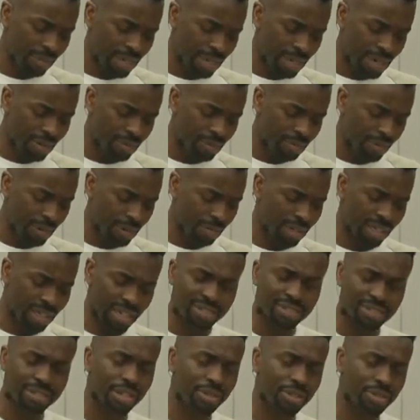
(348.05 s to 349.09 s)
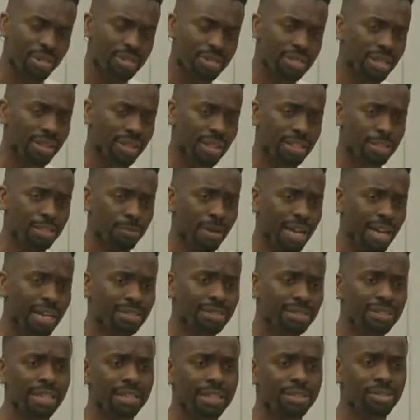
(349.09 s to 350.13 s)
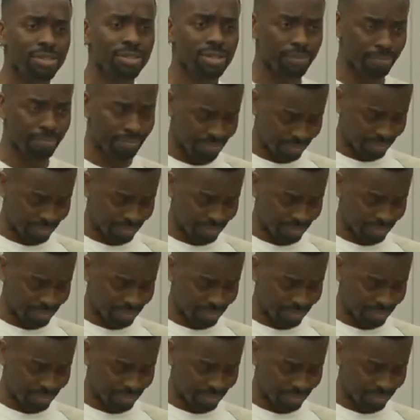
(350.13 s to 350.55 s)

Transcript: get out of your family." Isn't it interesting that that's past tense?